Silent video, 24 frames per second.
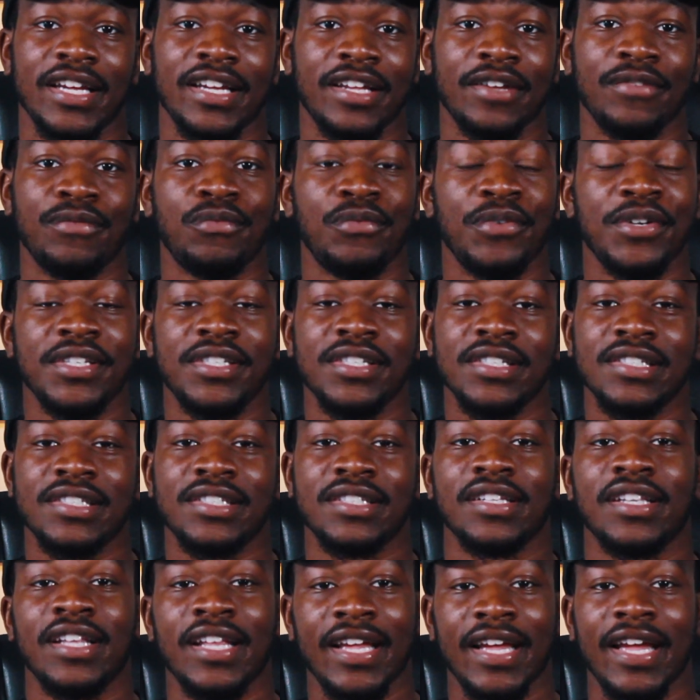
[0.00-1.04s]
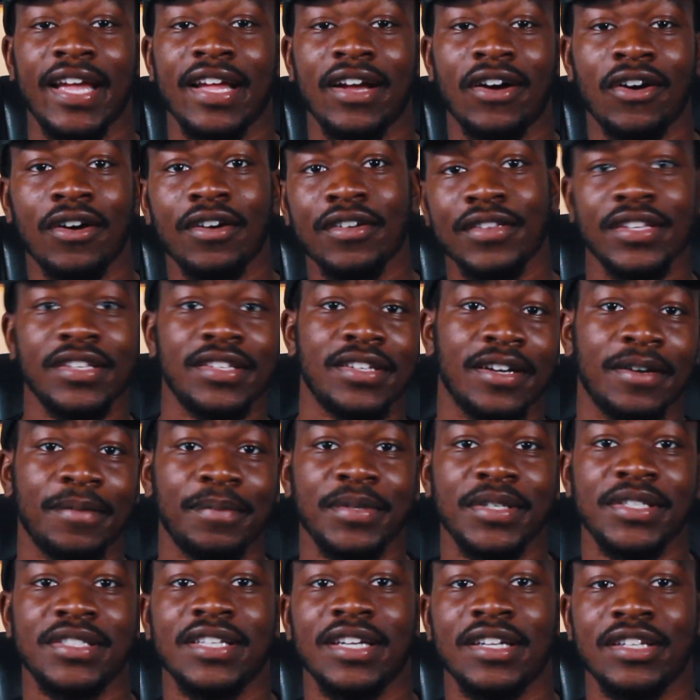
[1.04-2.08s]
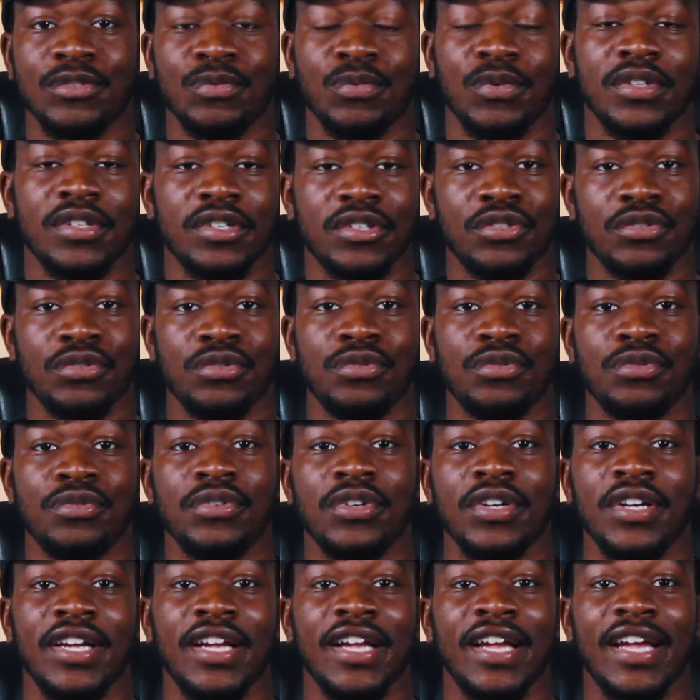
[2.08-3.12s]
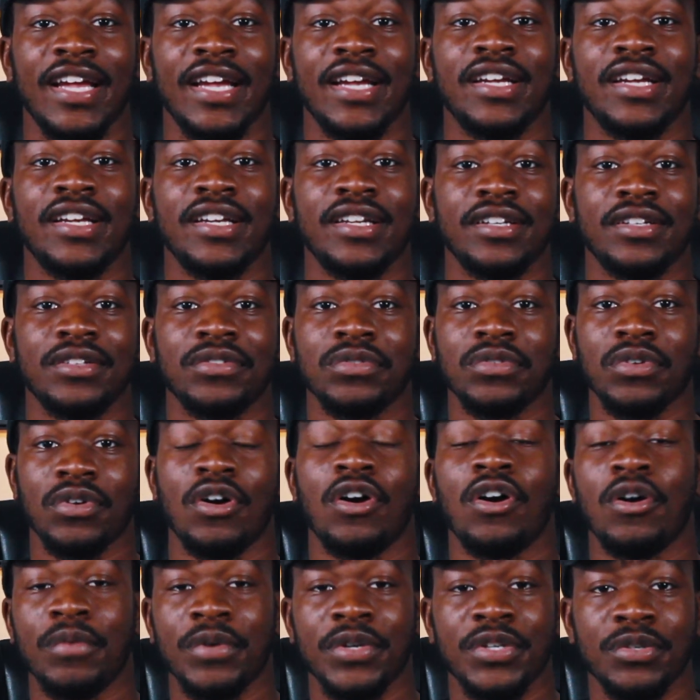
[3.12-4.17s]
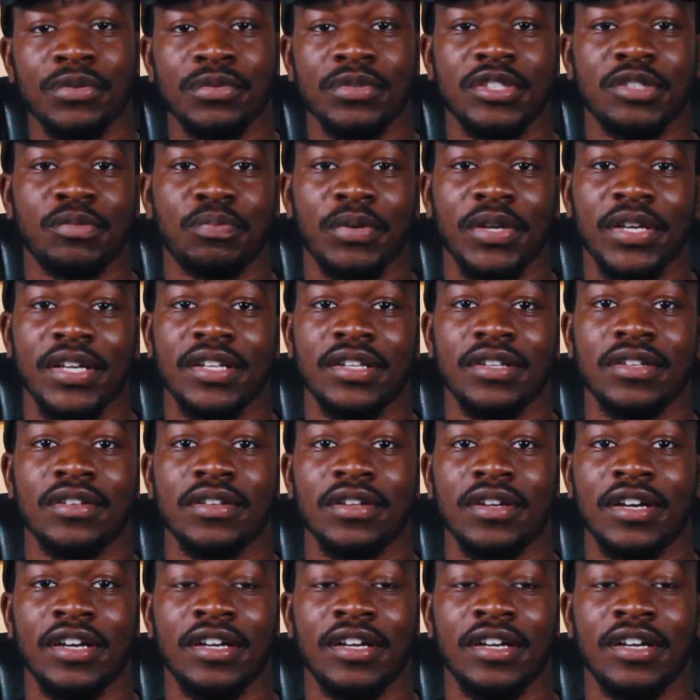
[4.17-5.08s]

If we just let all these companies tell us what to do, and all we do is spend